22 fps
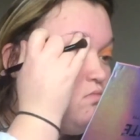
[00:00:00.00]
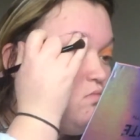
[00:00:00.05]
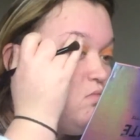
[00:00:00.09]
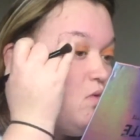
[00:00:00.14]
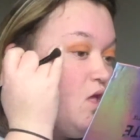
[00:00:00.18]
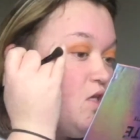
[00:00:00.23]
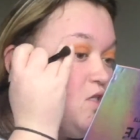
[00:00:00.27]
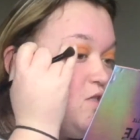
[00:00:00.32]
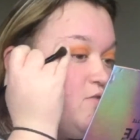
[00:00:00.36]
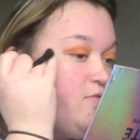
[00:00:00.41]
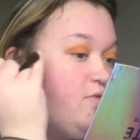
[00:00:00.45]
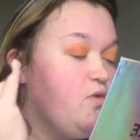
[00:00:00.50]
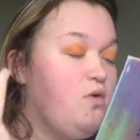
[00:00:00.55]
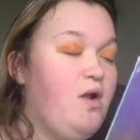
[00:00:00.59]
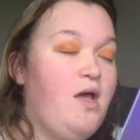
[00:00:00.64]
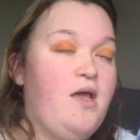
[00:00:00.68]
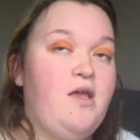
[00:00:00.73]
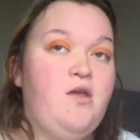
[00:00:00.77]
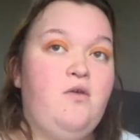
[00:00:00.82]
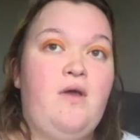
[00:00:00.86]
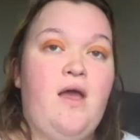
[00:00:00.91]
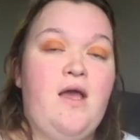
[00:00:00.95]
I just feel
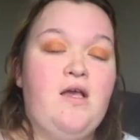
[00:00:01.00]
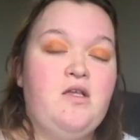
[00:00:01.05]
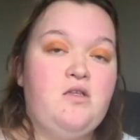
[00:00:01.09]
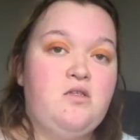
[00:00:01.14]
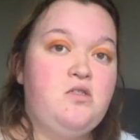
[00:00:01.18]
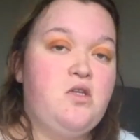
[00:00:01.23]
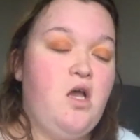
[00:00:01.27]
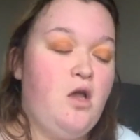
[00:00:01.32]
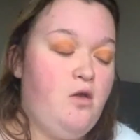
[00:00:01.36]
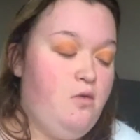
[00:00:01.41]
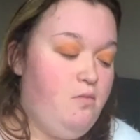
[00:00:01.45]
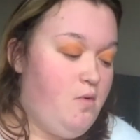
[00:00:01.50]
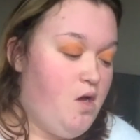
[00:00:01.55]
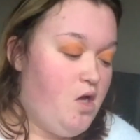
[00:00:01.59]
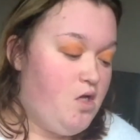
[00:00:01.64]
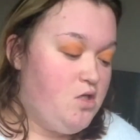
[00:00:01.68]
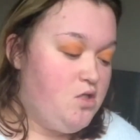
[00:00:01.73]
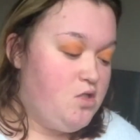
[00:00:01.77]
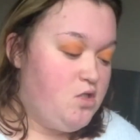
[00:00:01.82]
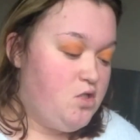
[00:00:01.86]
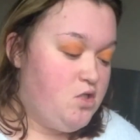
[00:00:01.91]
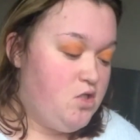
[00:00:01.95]
like you get so
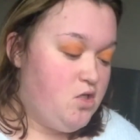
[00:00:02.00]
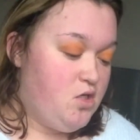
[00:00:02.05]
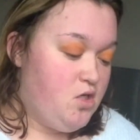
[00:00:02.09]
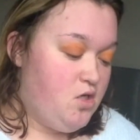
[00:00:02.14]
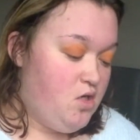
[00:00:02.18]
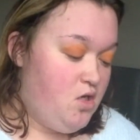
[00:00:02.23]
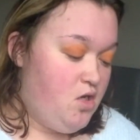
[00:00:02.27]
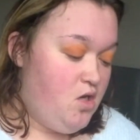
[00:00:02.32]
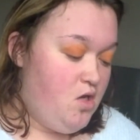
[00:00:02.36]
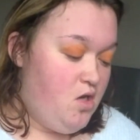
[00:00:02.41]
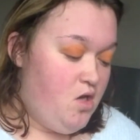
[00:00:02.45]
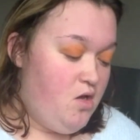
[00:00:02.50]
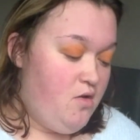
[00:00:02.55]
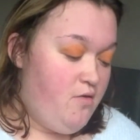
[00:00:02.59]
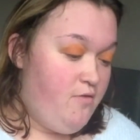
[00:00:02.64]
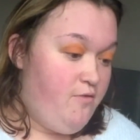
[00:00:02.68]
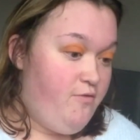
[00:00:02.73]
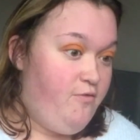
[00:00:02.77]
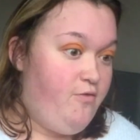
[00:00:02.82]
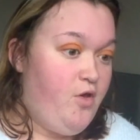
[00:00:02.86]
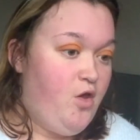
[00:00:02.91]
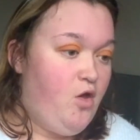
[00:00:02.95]
much
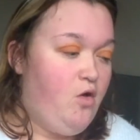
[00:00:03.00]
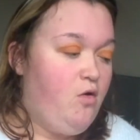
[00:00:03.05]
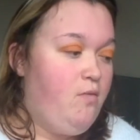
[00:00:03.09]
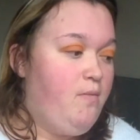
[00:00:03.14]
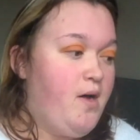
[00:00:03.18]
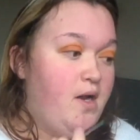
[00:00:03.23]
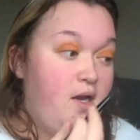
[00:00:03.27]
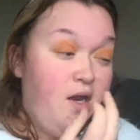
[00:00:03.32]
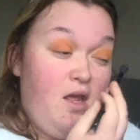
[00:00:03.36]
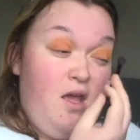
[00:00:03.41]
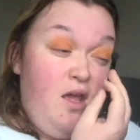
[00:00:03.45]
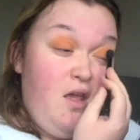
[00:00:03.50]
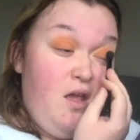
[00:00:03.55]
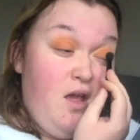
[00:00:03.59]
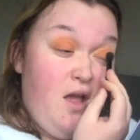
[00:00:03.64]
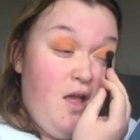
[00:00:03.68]
for your money.